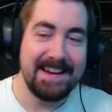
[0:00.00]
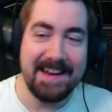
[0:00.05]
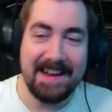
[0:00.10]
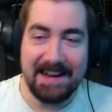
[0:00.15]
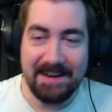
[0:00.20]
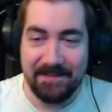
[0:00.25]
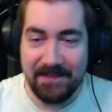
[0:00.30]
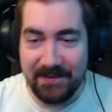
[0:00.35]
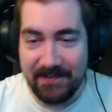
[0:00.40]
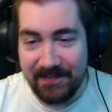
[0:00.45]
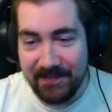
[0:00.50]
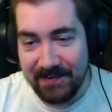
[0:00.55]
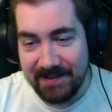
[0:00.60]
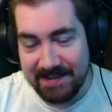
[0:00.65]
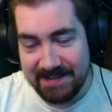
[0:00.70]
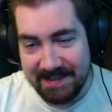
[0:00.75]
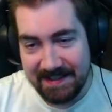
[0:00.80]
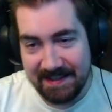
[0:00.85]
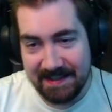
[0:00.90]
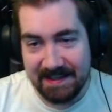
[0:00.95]
Got it for
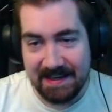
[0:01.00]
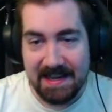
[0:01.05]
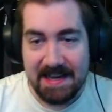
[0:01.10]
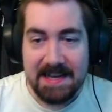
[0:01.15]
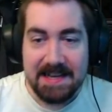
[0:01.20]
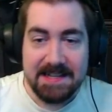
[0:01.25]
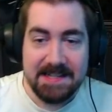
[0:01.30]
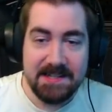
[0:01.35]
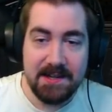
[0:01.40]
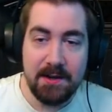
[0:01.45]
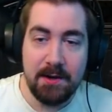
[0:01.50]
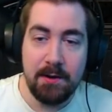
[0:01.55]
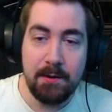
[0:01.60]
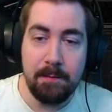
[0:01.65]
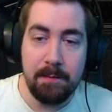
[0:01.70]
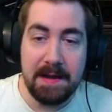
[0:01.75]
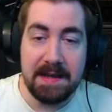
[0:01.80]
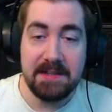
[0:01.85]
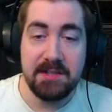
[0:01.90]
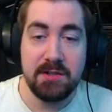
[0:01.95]
14. So
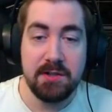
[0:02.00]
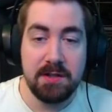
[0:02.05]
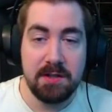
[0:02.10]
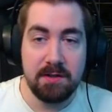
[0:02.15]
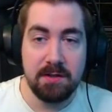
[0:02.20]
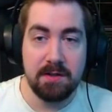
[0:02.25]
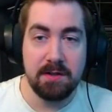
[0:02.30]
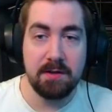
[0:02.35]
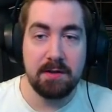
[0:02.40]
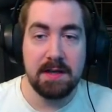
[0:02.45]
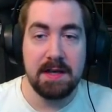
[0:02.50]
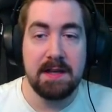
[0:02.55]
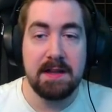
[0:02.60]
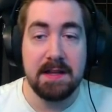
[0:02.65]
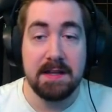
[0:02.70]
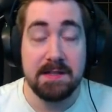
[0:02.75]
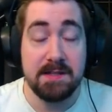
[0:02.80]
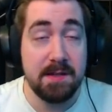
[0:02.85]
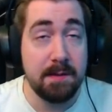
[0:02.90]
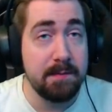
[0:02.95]
make sure you're looking.
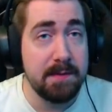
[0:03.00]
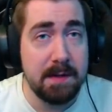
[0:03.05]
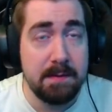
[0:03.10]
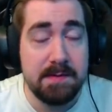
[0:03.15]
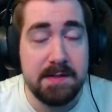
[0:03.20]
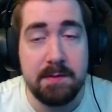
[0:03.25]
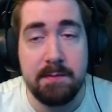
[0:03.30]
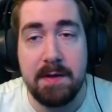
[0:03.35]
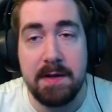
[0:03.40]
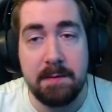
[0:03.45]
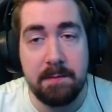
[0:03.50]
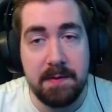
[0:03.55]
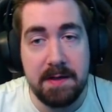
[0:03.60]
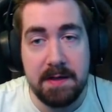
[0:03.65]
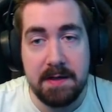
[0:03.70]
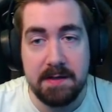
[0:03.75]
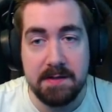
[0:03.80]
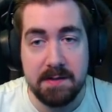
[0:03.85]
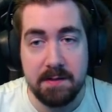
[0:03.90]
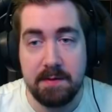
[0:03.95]
Like sometimes there might
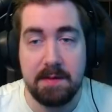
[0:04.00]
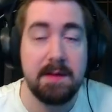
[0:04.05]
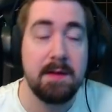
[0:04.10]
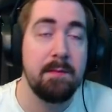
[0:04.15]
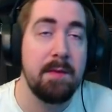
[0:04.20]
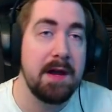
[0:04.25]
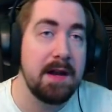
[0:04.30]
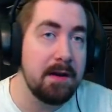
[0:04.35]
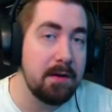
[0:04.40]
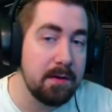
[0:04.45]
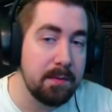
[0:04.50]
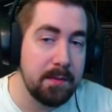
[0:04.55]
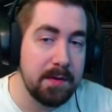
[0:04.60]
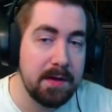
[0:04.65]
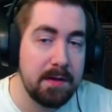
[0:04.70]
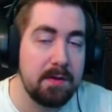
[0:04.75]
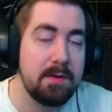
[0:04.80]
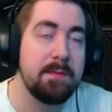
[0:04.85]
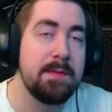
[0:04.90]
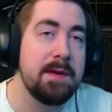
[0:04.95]
be something that might look
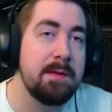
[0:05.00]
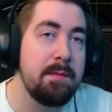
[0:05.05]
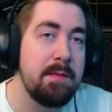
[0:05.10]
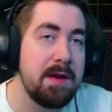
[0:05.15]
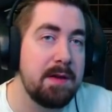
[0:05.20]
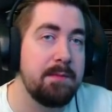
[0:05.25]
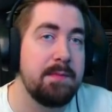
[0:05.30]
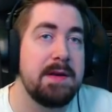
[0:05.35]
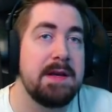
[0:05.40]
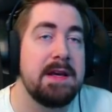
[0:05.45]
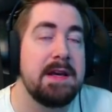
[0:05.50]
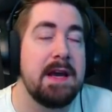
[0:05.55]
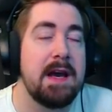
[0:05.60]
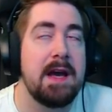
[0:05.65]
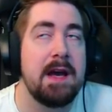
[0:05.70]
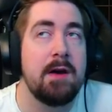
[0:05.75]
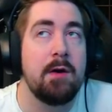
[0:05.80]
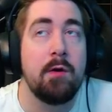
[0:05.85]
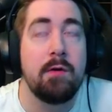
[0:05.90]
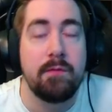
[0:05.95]
pretty good, but it might be
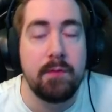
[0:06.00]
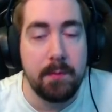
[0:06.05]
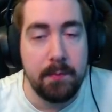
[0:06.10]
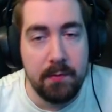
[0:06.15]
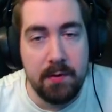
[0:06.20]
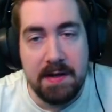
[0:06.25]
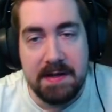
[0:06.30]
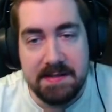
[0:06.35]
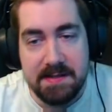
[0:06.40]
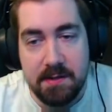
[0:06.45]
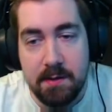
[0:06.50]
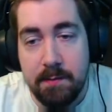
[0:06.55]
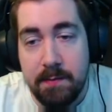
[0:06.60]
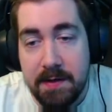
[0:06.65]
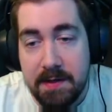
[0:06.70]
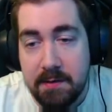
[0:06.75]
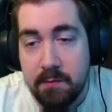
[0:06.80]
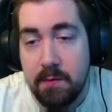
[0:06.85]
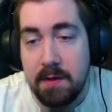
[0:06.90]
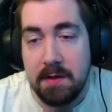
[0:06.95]
overpriced
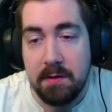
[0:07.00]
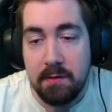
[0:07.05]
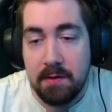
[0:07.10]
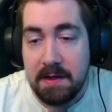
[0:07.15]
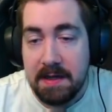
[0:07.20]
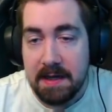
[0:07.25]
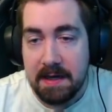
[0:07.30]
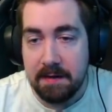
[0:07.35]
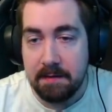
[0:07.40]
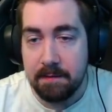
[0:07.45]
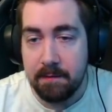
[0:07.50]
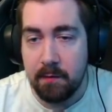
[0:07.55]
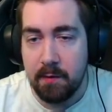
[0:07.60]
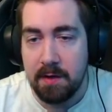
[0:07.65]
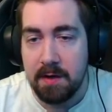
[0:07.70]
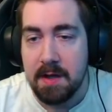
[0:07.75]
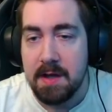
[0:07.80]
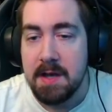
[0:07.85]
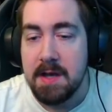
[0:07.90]
compared to what you can get it for.